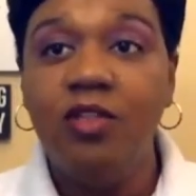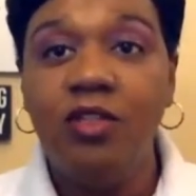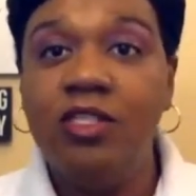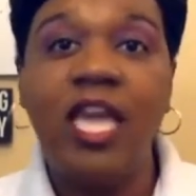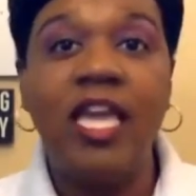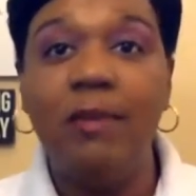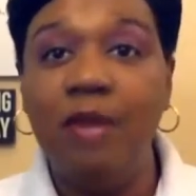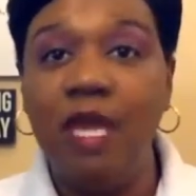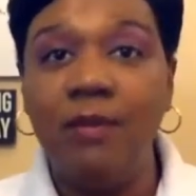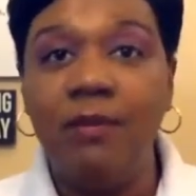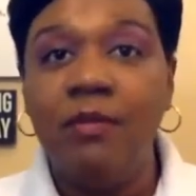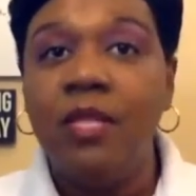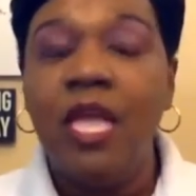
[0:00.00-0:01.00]
Take
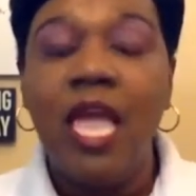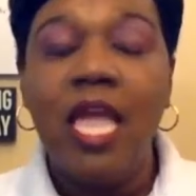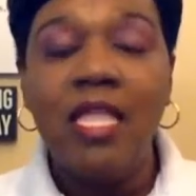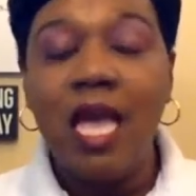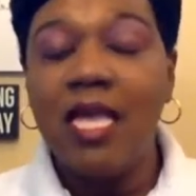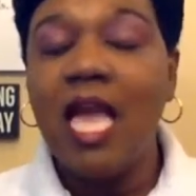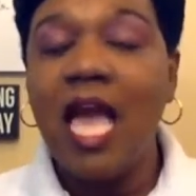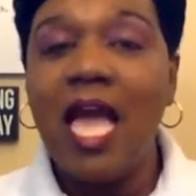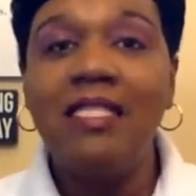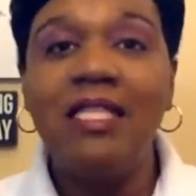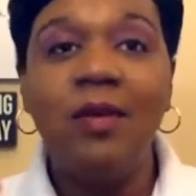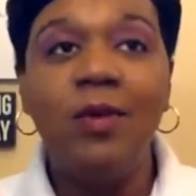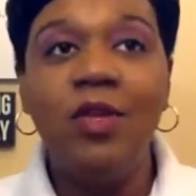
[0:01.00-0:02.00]
me." And uh, yeah.
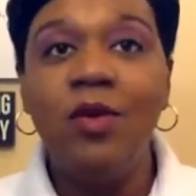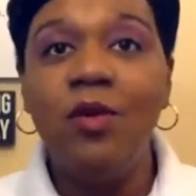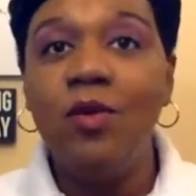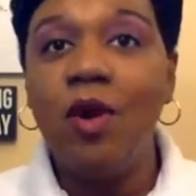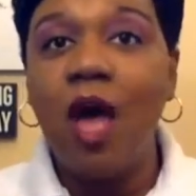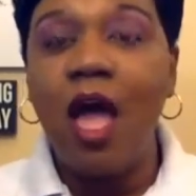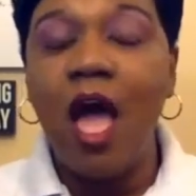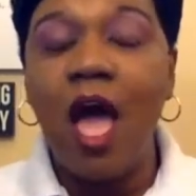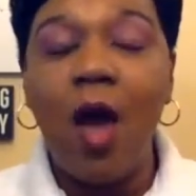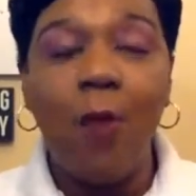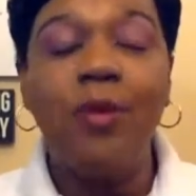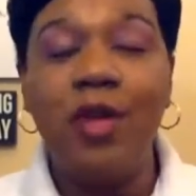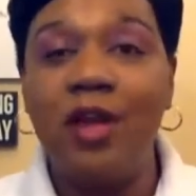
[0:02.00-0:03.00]
guys, when you I
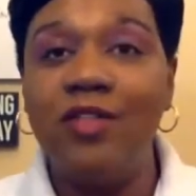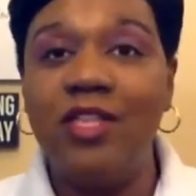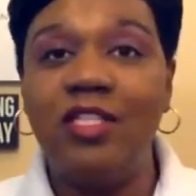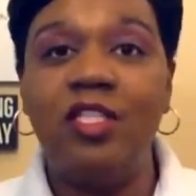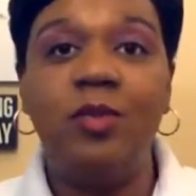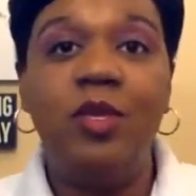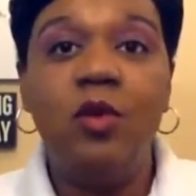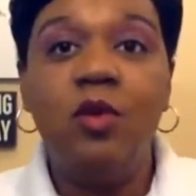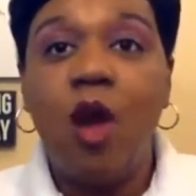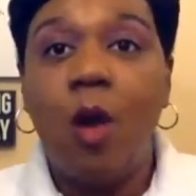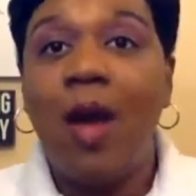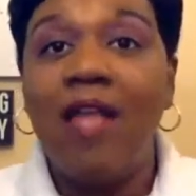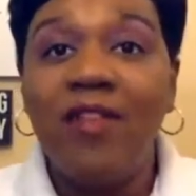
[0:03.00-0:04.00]
hope you hear this because when you
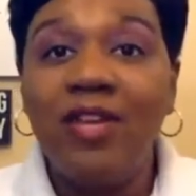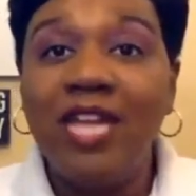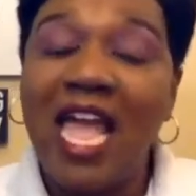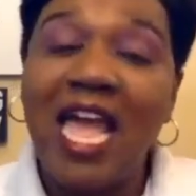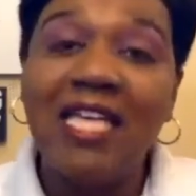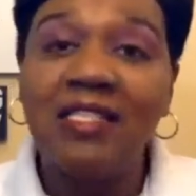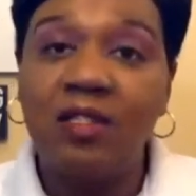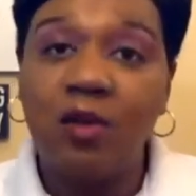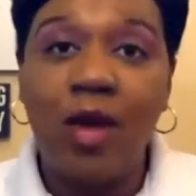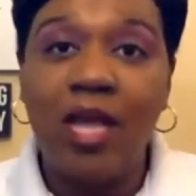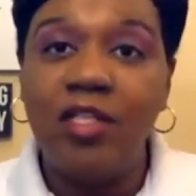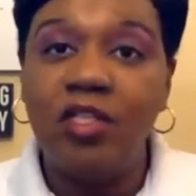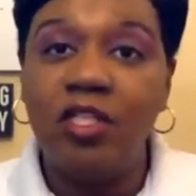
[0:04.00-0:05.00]
go out there and ask the
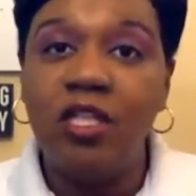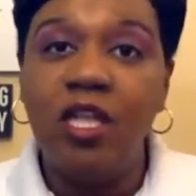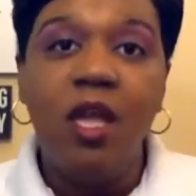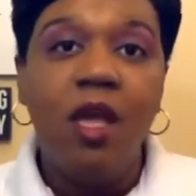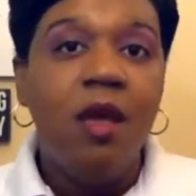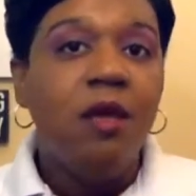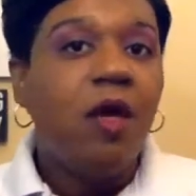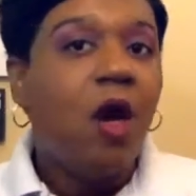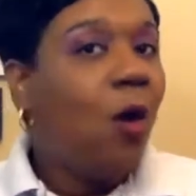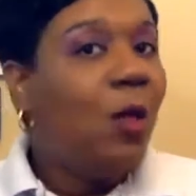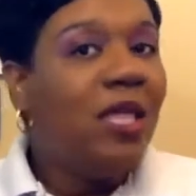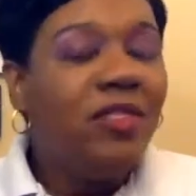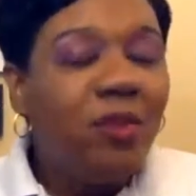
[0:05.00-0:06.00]
question,
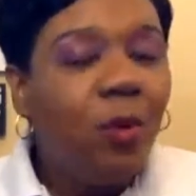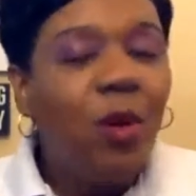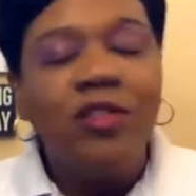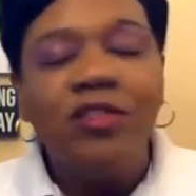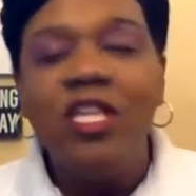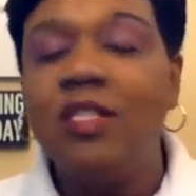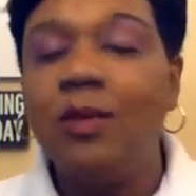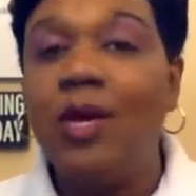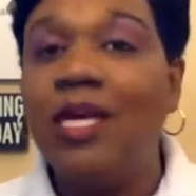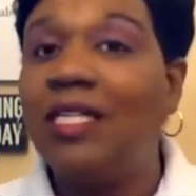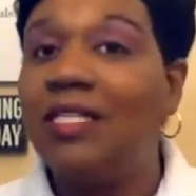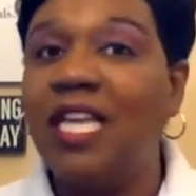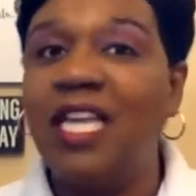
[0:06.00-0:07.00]
only mm-hmm. the worst someone
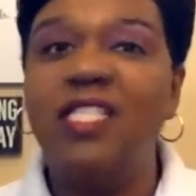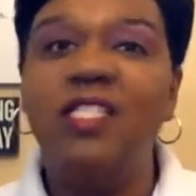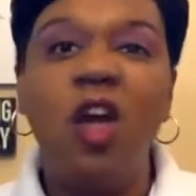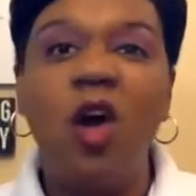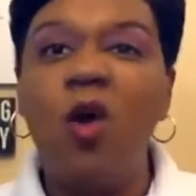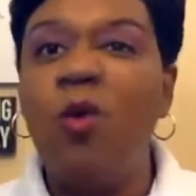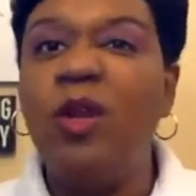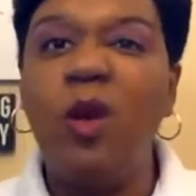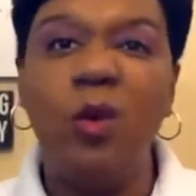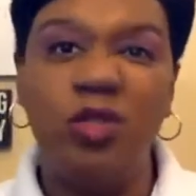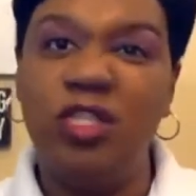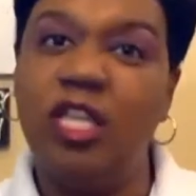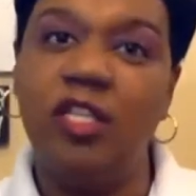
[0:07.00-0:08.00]
can say is no, we don't
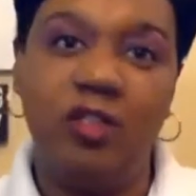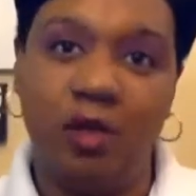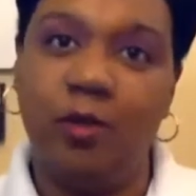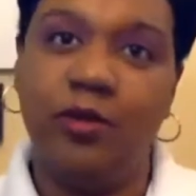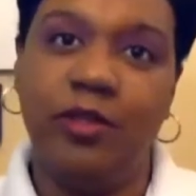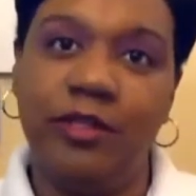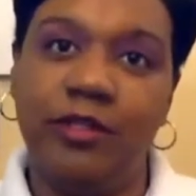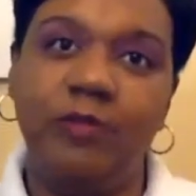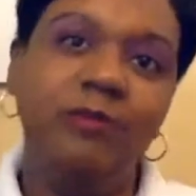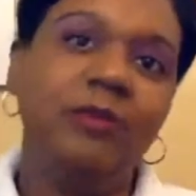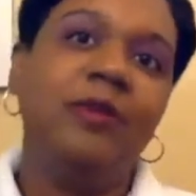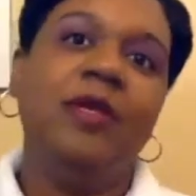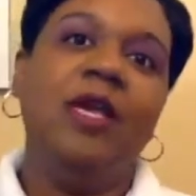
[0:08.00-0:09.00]
want you to intern with us.
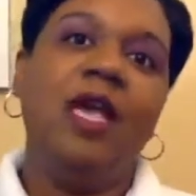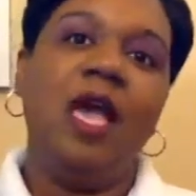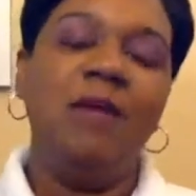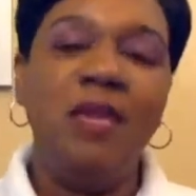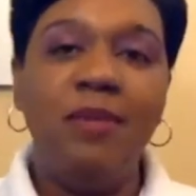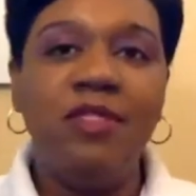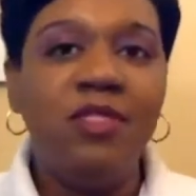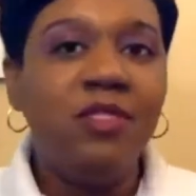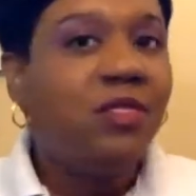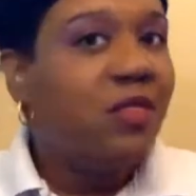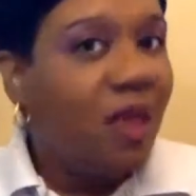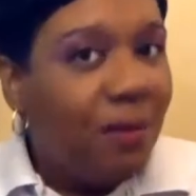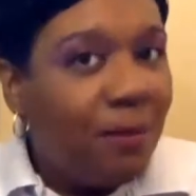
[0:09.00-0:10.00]
Mm-hmm. I mean, but
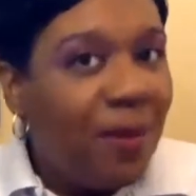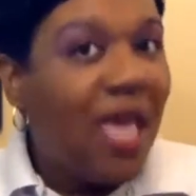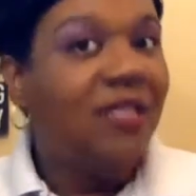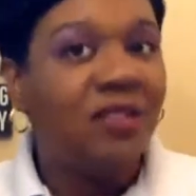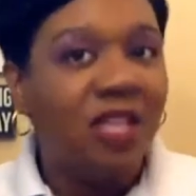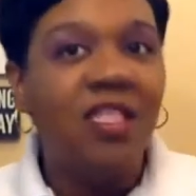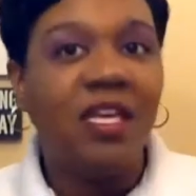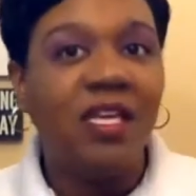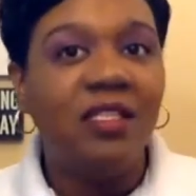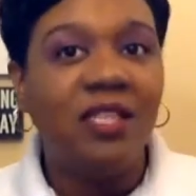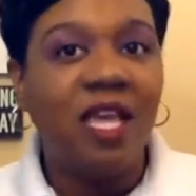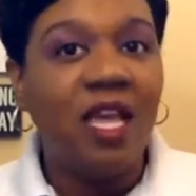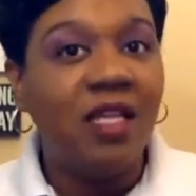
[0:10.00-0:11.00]
the best thing they can
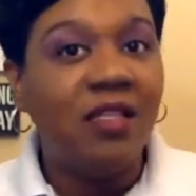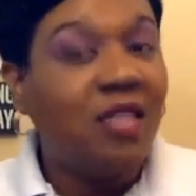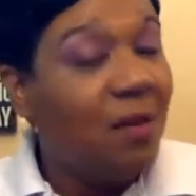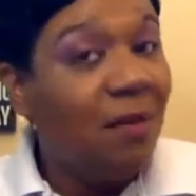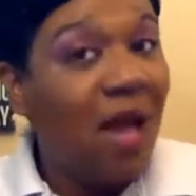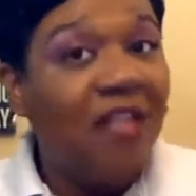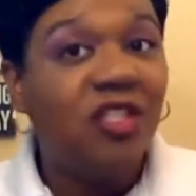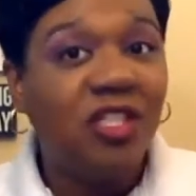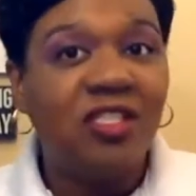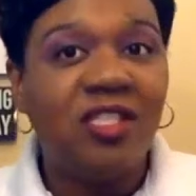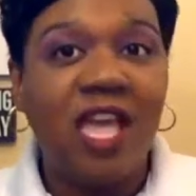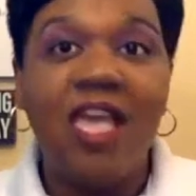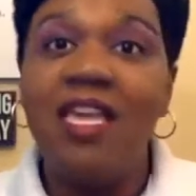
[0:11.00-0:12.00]
say is they might just
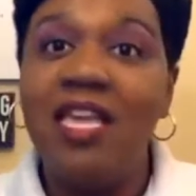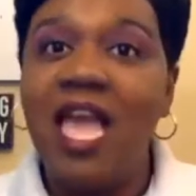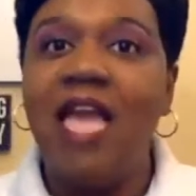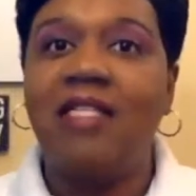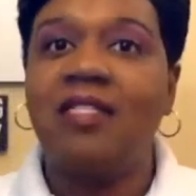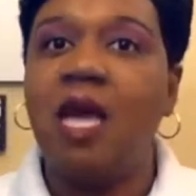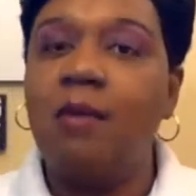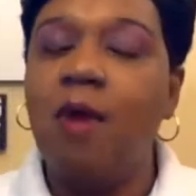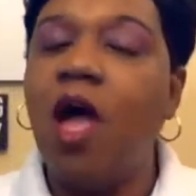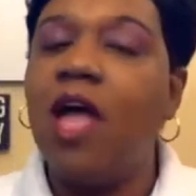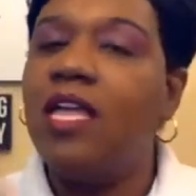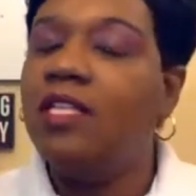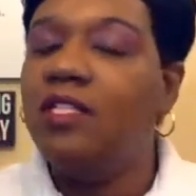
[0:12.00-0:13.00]
say yes, come
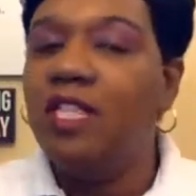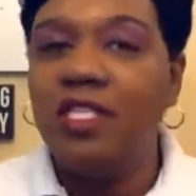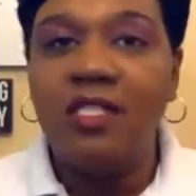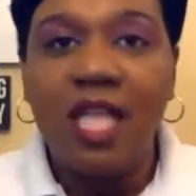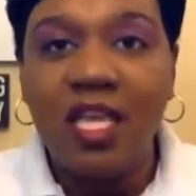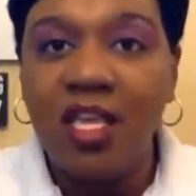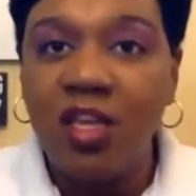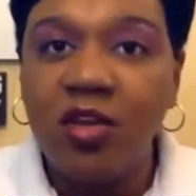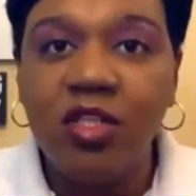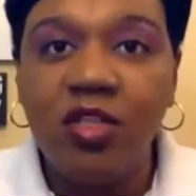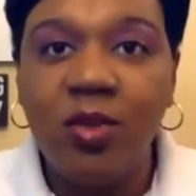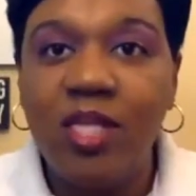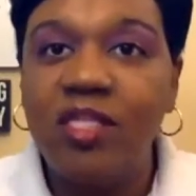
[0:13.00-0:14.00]
on, and just like in your
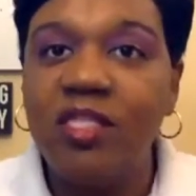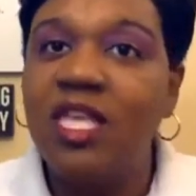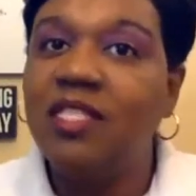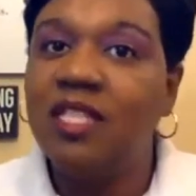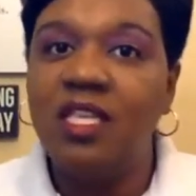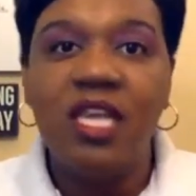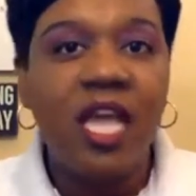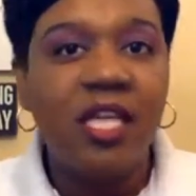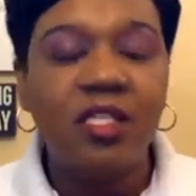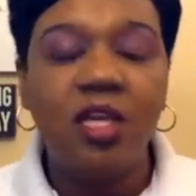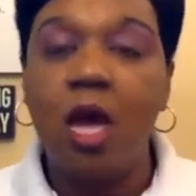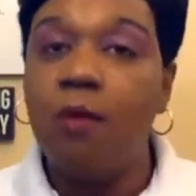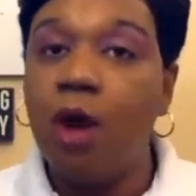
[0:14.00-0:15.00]
situation, they said yes,
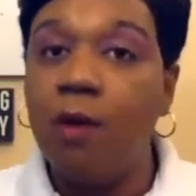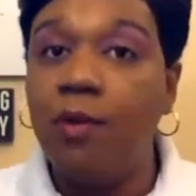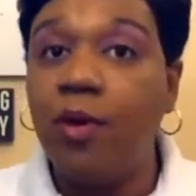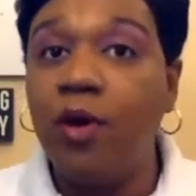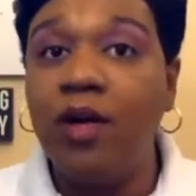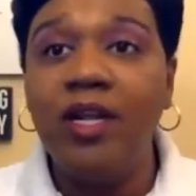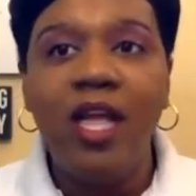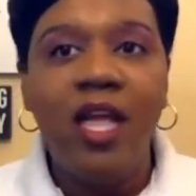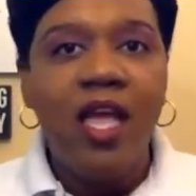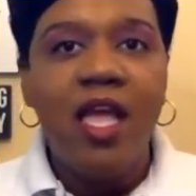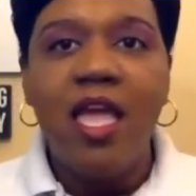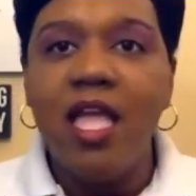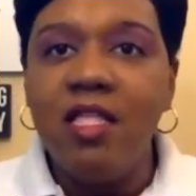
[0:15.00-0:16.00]
come on board,
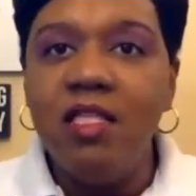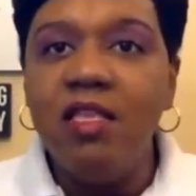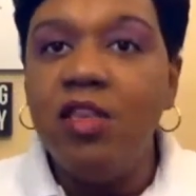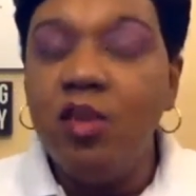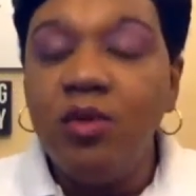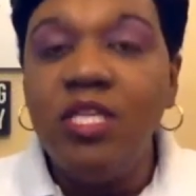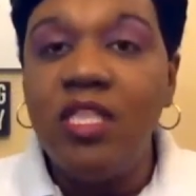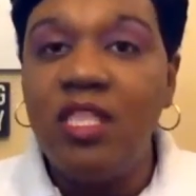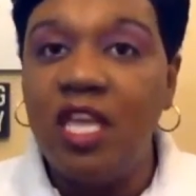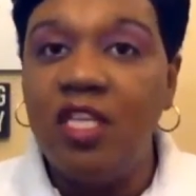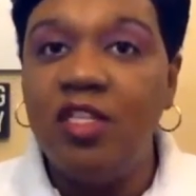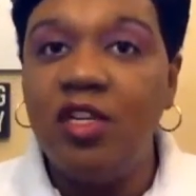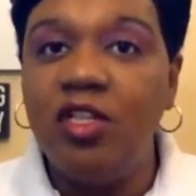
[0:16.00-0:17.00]
and you did the
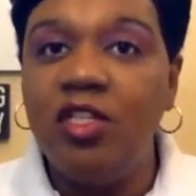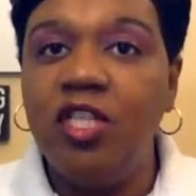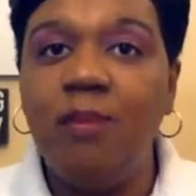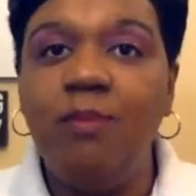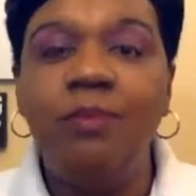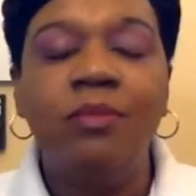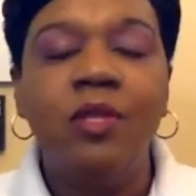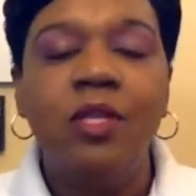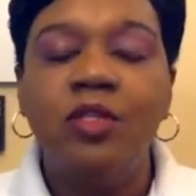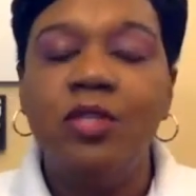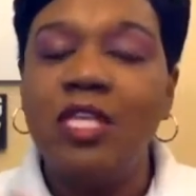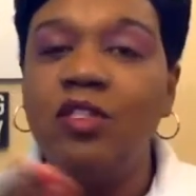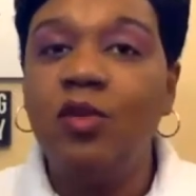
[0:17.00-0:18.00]
internship. So
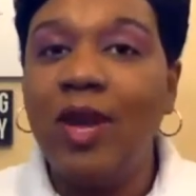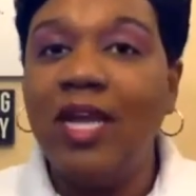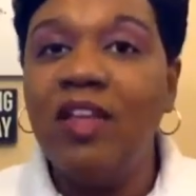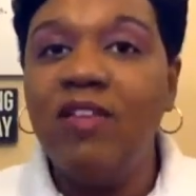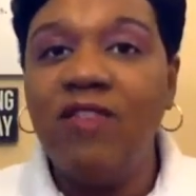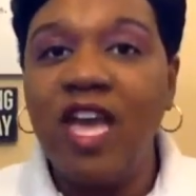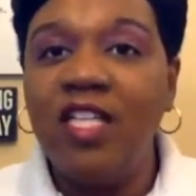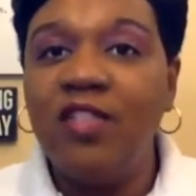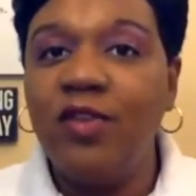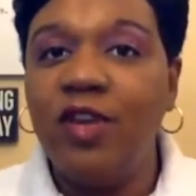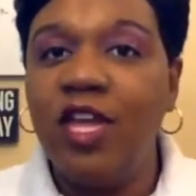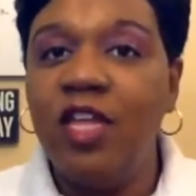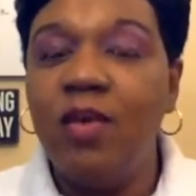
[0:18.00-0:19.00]
that's great advice
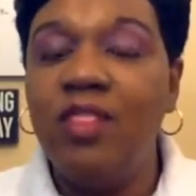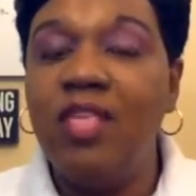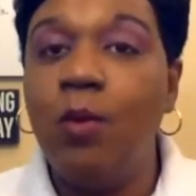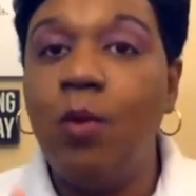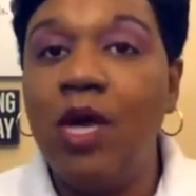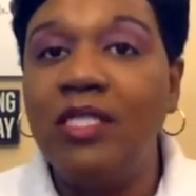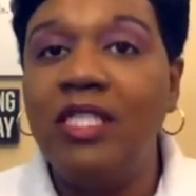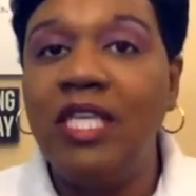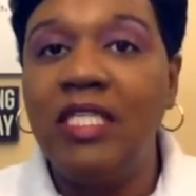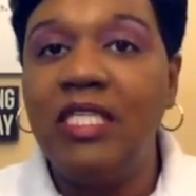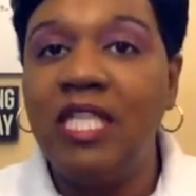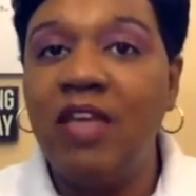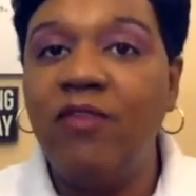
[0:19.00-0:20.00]
for anyone that wants to get
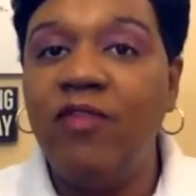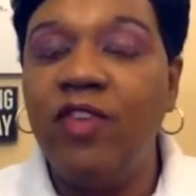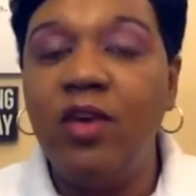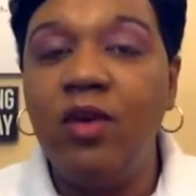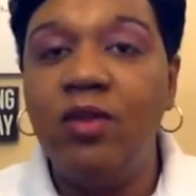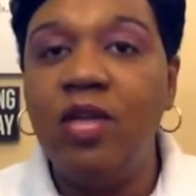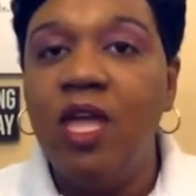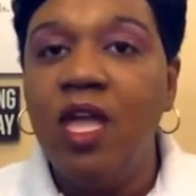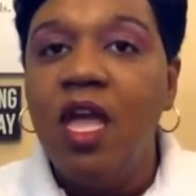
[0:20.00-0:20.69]
into that field.